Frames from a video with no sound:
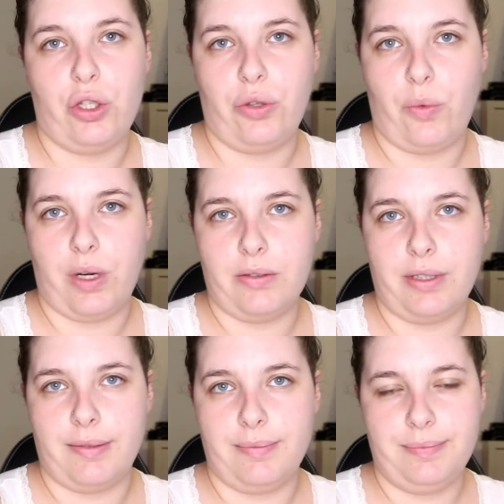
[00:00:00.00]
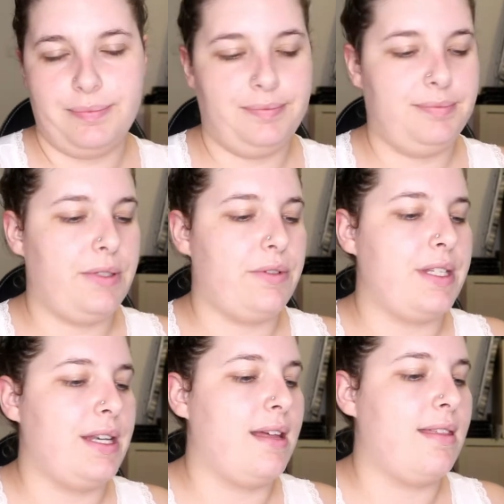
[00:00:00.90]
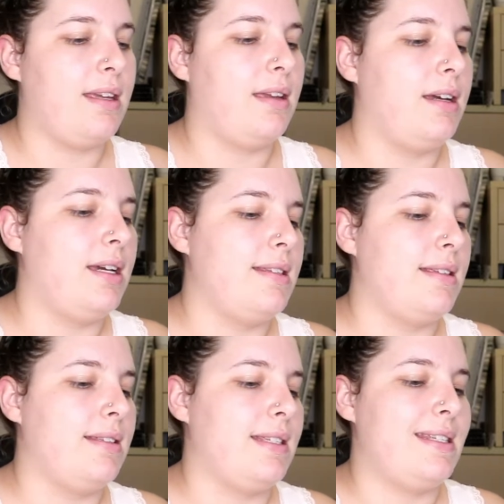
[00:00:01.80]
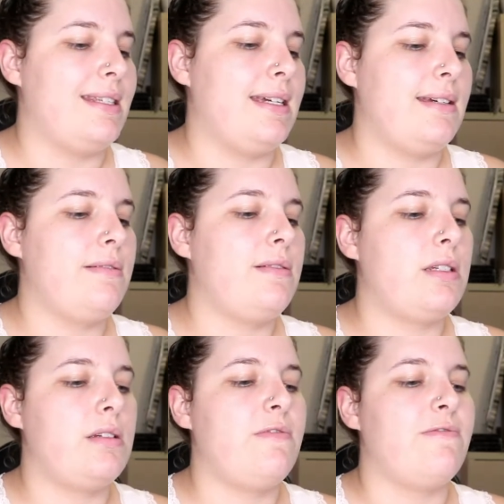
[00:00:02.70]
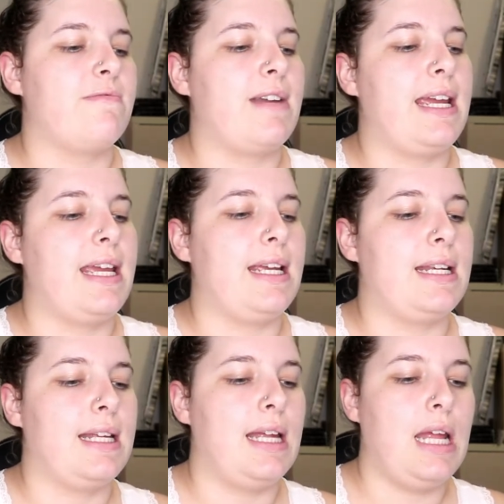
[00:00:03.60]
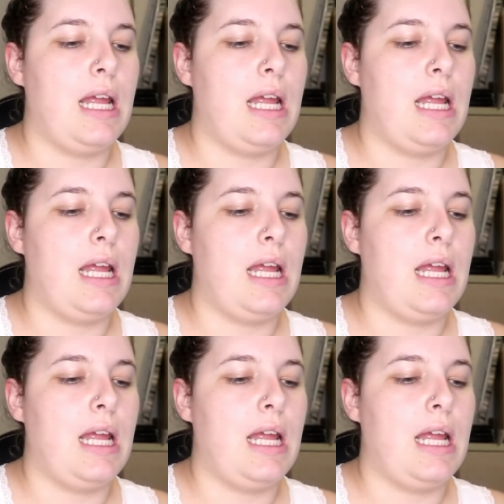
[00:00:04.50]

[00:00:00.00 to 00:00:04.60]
you're welcome. There's nothing nicer than the sound of rain.